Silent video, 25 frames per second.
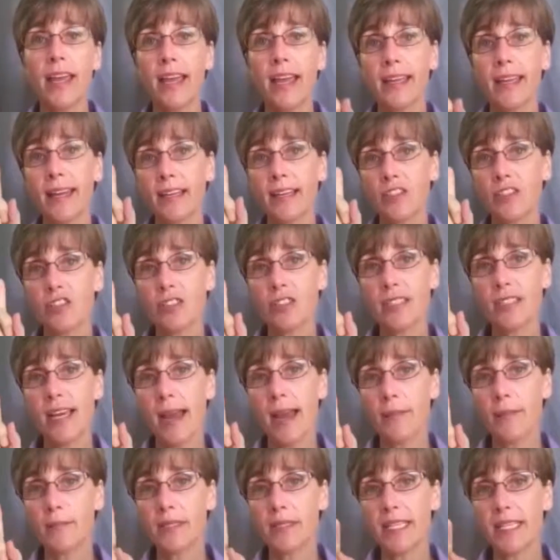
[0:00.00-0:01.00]
and I just
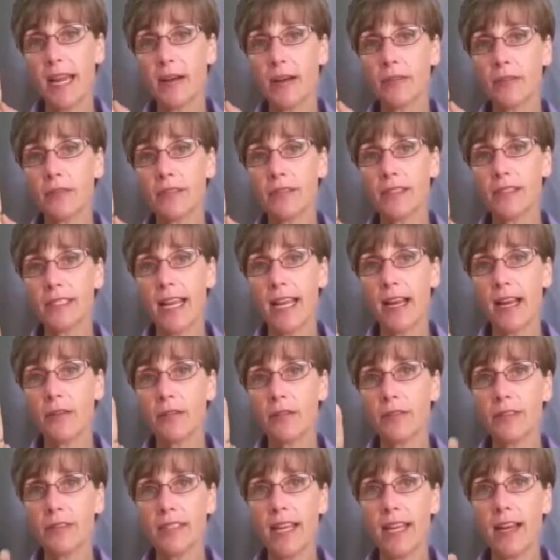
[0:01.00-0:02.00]
tap down,
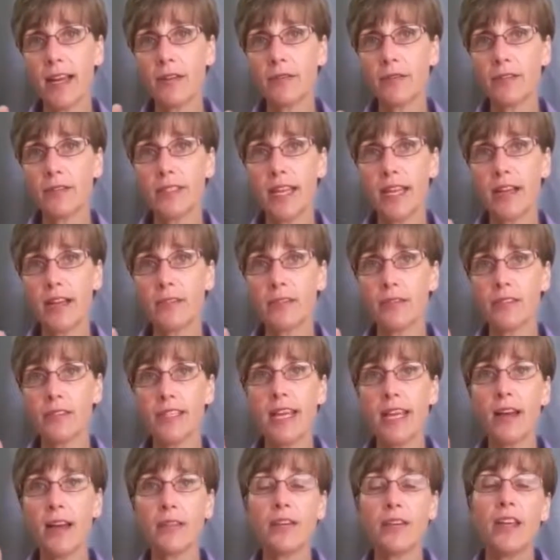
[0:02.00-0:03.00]
down, down, down,
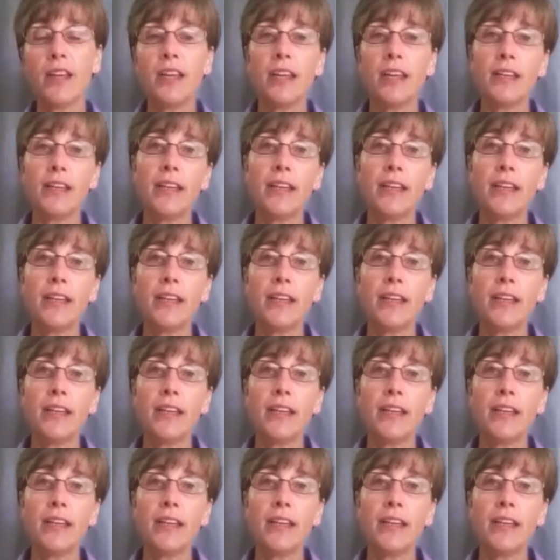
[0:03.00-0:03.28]
down.